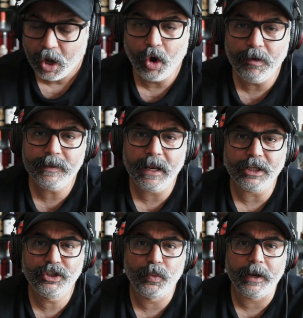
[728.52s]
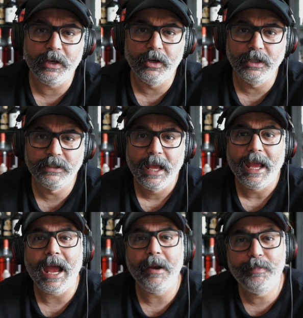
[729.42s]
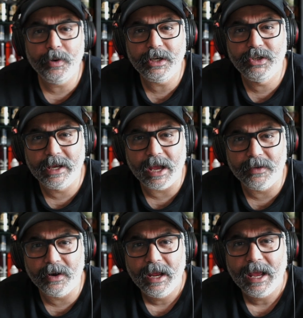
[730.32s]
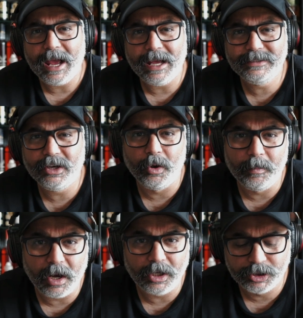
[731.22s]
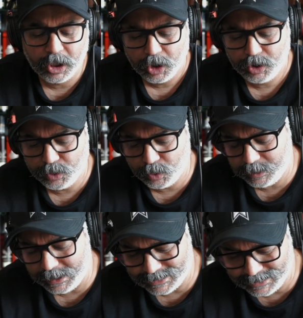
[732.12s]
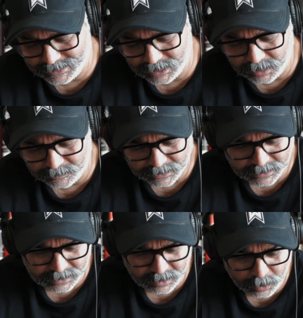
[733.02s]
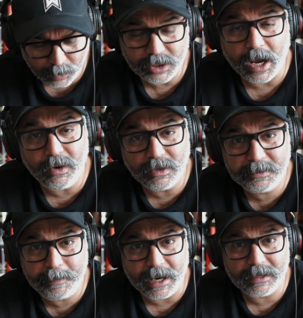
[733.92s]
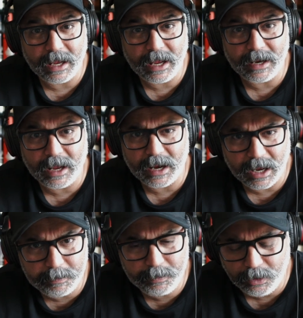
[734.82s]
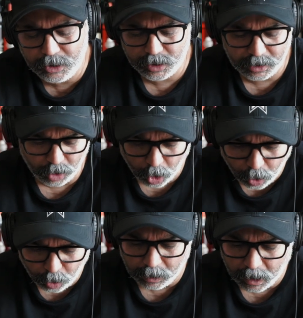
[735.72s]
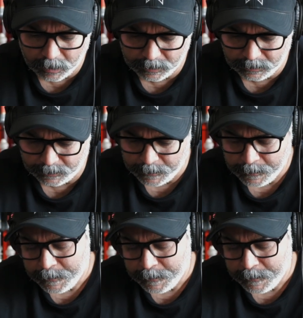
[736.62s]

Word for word: over the last 20 years and put it together as an homage to the existence of the distillery, which I respect and, and I appreciate wholeheartedly.